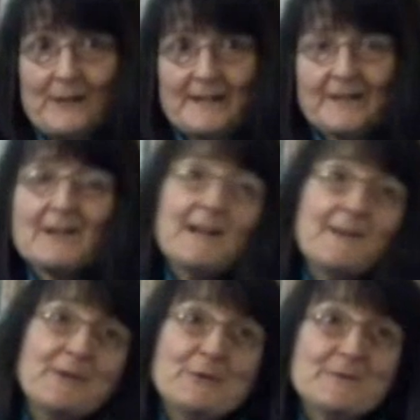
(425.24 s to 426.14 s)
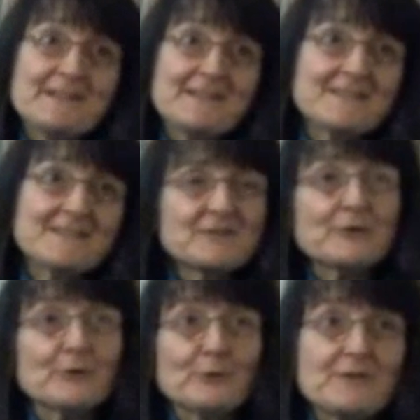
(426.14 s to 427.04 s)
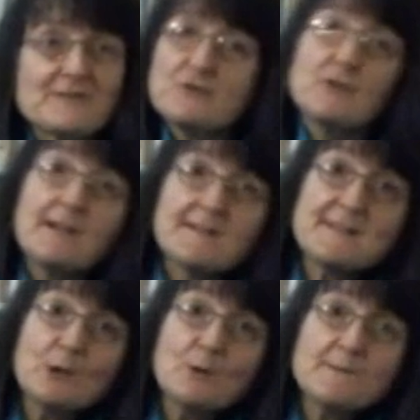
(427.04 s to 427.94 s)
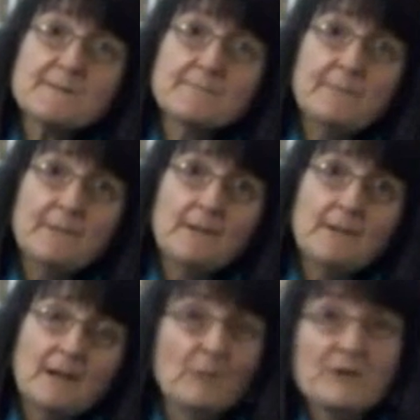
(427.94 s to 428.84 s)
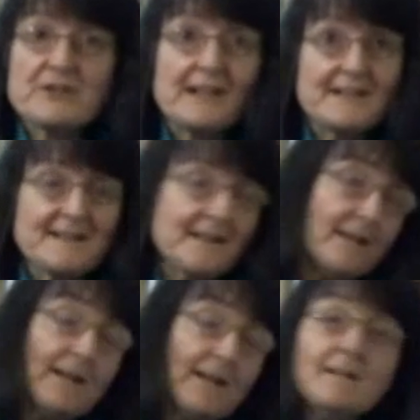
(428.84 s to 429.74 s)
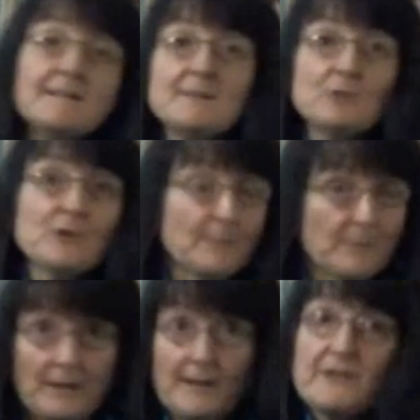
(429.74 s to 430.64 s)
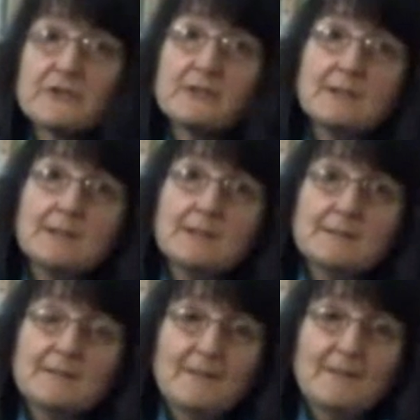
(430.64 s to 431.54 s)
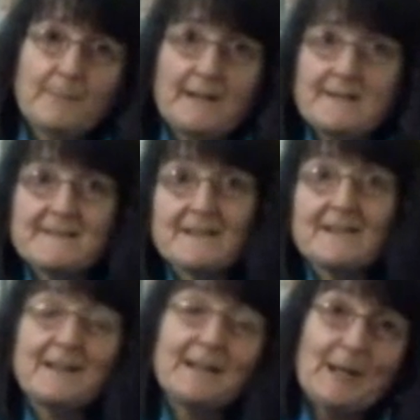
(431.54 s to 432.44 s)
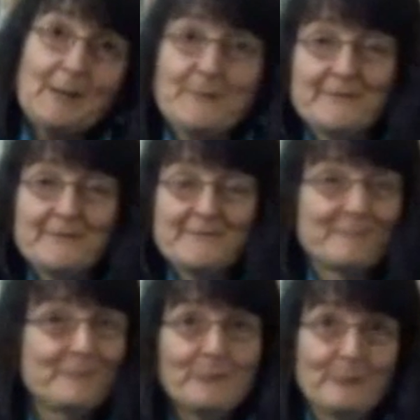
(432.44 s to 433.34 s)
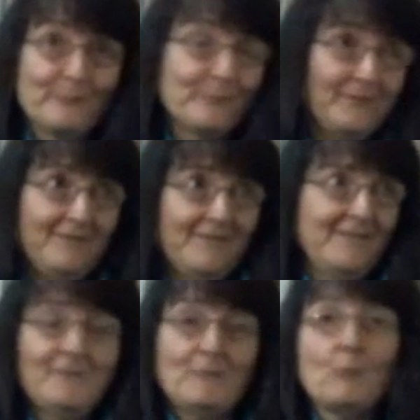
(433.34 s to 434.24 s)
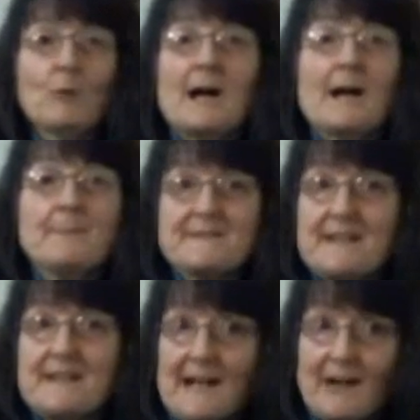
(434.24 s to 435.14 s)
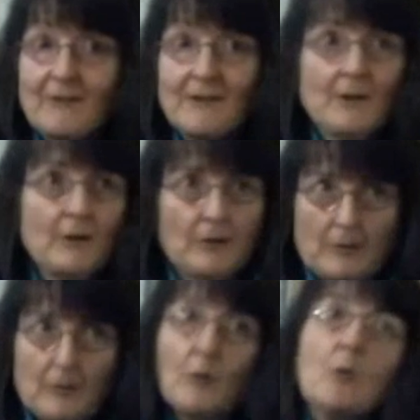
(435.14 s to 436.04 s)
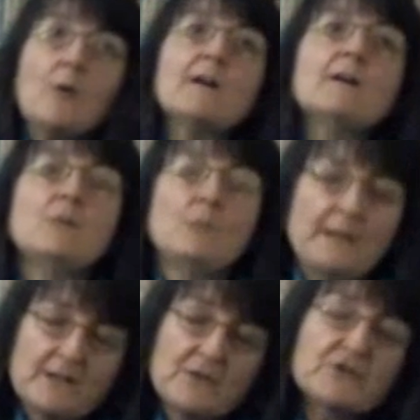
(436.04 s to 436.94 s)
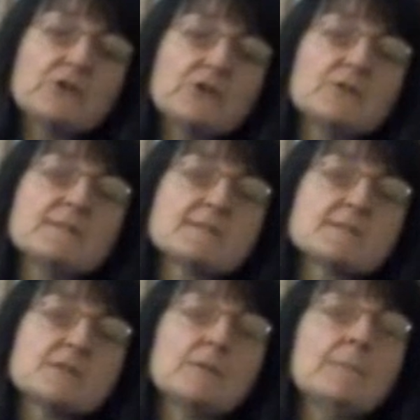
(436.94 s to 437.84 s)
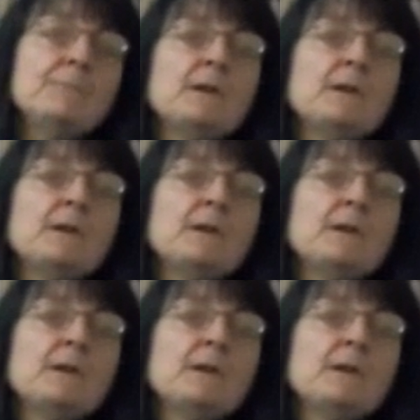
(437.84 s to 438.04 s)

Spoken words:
We can either use it to destroy ourselves, in which case Elenin will oblige and basically come and wipe us out, or we can choose to